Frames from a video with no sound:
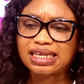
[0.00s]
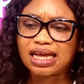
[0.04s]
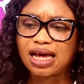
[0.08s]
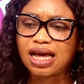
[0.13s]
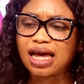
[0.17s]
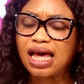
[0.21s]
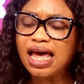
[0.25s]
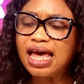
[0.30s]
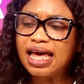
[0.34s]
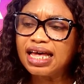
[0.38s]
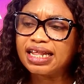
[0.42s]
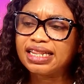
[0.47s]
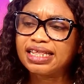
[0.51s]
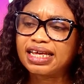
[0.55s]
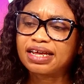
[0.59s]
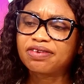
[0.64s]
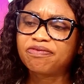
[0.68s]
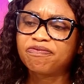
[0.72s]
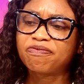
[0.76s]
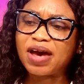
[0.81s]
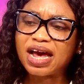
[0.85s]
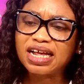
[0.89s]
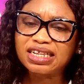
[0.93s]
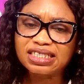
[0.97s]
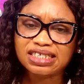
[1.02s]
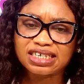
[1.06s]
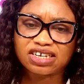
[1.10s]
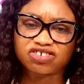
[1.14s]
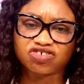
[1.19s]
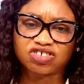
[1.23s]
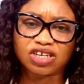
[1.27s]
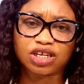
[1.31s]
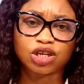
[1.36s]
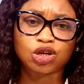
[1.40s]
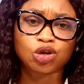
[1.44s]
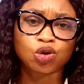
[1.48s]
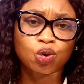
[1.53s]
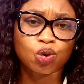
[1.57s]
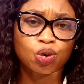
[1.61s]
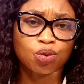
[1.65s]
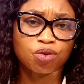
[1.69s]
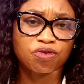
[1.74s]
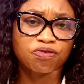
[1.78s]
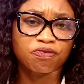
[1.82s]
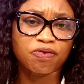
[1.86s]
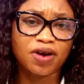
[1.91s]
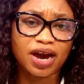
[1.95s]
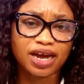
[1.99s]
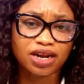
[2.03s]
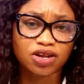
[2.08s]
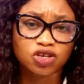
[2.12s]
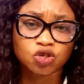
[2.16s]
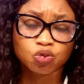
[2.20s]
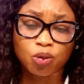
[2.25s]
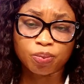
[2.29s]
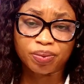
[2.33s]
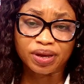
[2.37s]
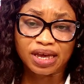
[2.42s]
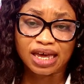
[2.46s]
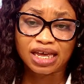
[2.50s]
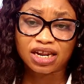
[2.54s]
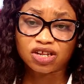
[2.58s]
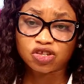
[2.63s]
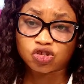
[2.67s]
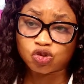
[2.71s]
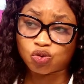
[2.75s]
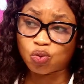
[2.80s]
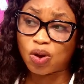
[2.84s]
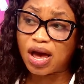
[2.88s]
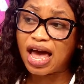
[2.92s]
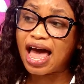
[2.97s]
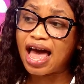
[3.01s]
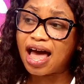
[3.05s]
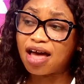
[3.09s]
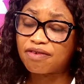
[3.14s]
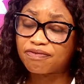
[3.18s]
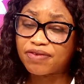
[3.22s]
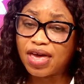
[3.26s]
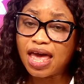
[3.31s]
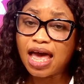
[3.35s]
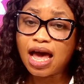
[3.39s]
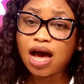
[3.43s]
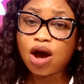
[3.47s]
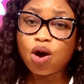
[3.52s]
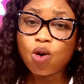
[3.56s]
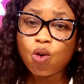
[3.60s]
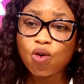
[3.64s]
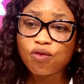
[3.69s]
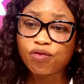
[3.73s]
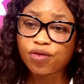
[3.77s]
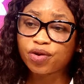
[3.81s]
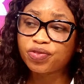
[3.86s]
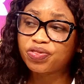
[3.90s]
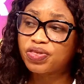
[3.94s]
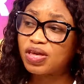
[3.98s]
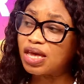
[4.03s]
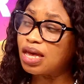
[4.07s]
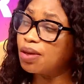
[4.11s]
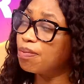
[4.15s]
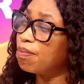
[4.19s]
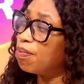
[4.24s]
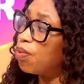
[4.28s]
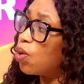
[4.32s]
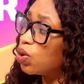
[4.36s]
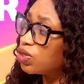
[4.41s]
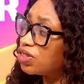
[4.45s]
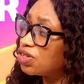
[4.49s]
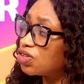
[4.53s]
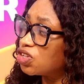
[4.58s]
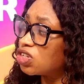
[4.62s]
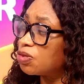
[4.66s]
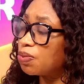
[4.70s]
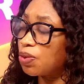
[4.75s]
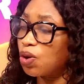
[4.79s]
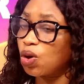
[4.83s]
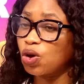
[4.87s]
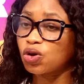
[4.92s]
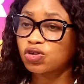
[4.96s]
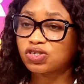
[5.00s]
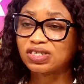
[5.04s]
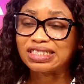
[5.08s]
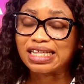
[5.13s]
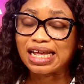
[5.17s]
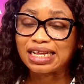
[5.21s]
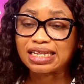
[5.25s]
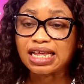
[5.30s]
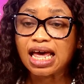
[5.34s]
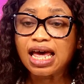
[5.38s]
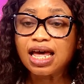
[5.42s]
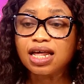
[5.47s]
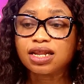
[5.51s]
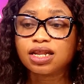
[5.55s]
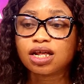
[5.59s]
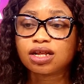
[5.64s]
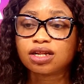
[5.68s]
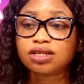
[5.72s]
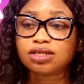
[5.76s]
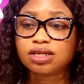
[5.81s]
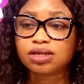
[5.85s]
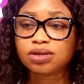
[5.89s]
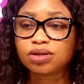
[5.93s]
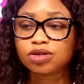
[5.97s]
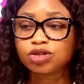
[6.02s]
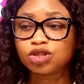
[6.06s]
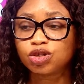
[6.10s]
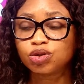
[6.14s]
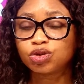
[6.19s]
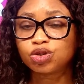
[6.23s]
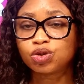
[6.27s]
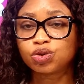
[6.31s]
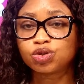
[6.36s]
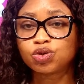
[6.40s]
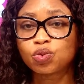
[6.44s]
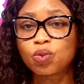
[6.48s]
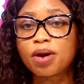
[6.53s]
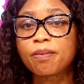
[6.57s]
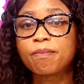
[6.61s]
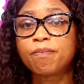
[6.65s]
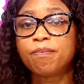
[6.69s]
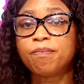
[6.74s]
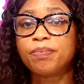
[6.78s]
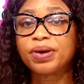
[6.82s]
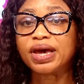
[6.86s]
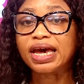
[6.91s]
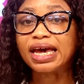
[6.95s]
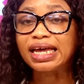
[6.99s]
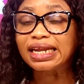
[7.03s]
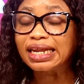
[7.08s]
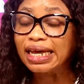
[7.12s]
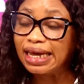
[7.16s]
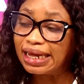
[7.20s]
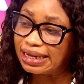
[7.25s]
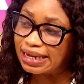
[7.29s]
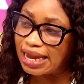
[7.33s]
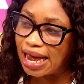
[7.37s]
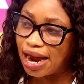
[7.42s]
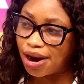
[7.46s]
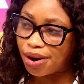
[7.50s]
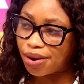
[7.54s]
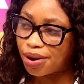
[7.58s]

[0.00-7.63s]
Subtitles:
the advantage that the local refiners were beginning to have over the importers, because that they were paying in Naira,